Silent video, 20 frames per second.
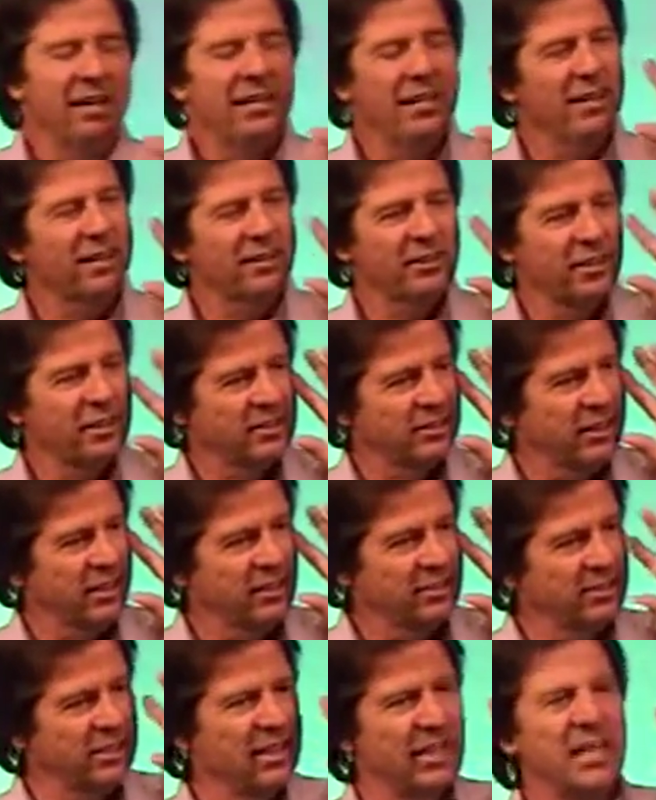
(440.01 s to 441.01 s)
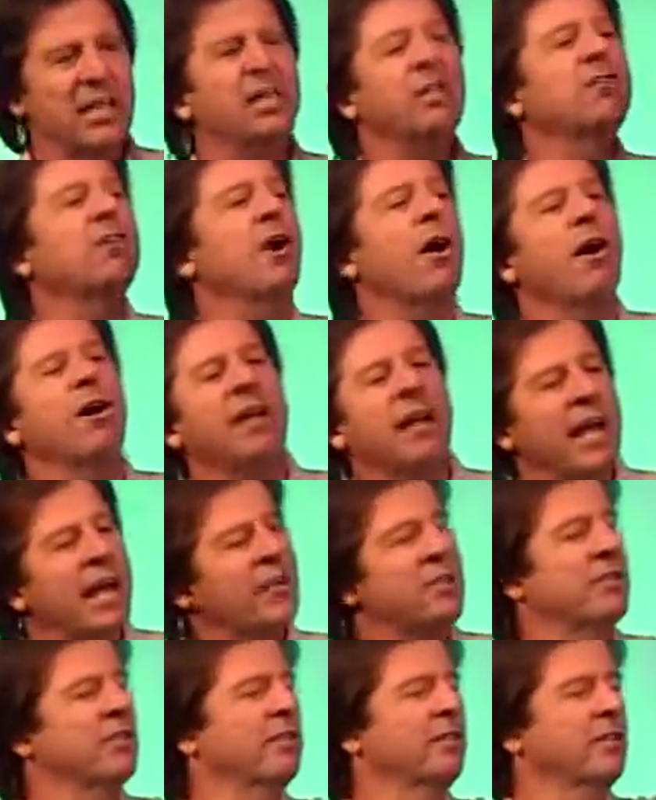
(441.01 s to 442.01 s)
it's, it's, it's the
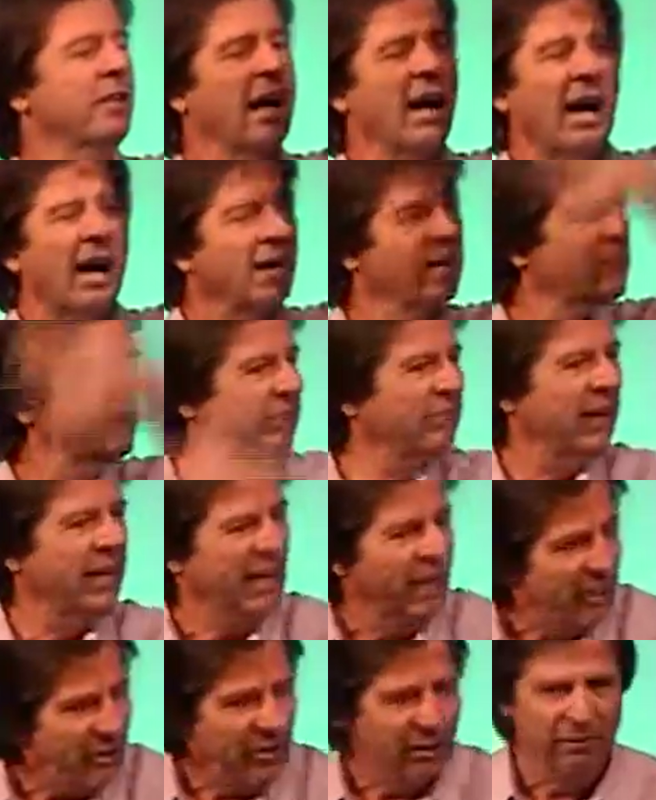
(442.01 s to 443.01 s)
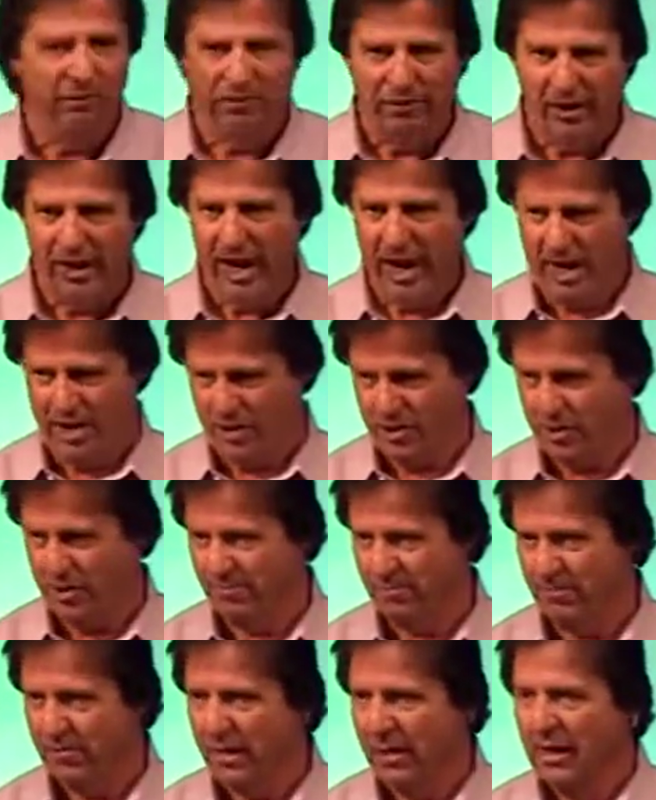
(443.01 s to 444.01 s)
incarnation. God is veiled in flesh.
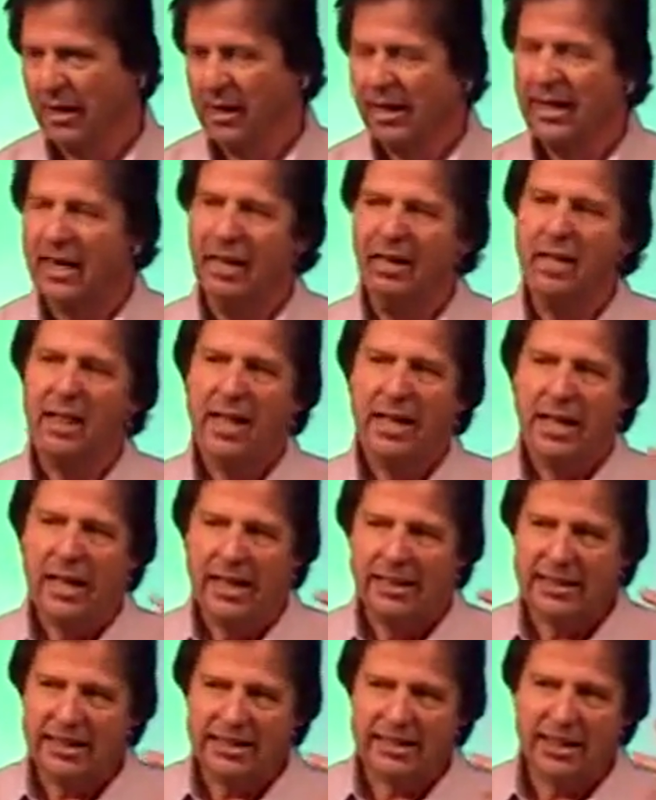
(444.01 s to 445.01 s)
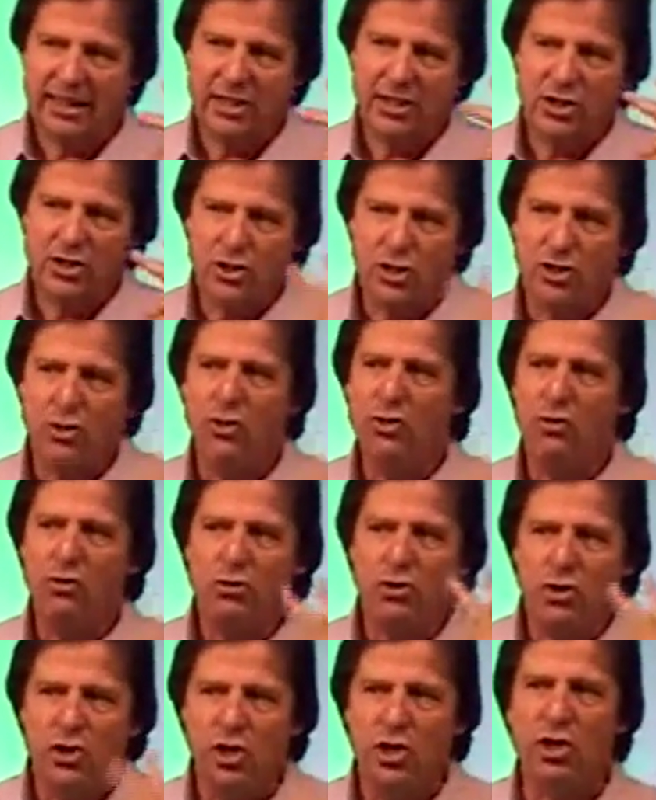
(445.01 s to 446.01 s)
Now, as I said, he's two
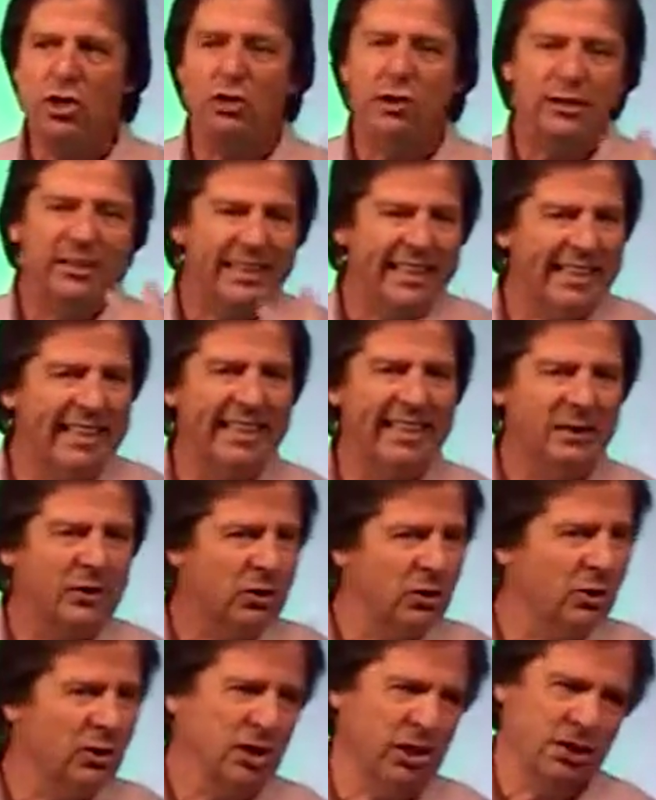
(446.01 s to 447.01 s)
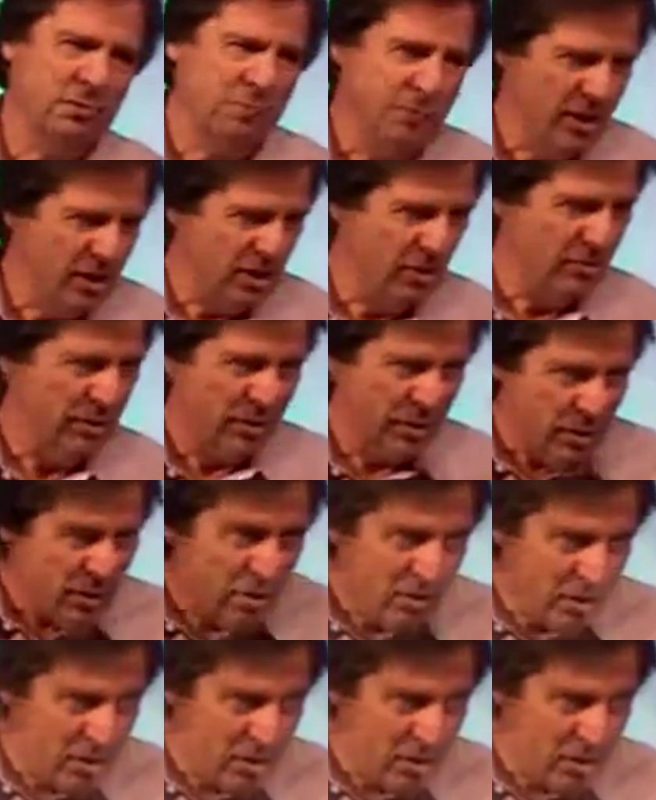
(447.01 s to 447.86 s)
years into this ministry. Two